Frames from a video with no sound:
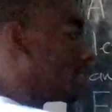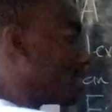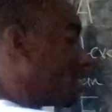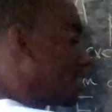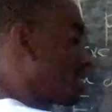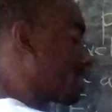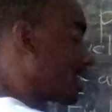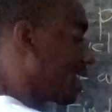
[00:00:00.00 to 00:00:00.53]
in
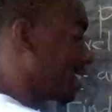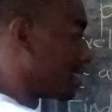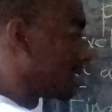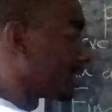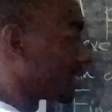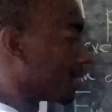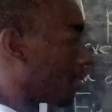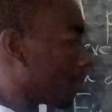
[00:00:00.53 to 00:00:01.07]
this
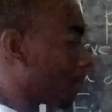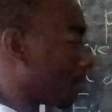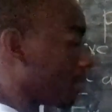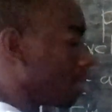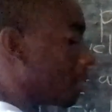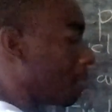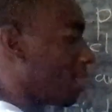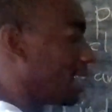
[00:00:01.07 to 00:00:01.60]
case,
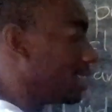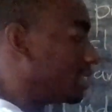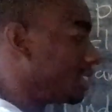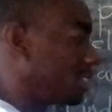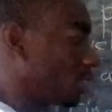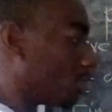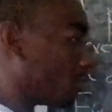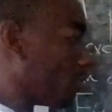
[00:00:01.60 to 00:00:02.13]
my
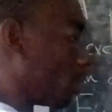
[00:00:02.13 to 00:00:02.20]
initial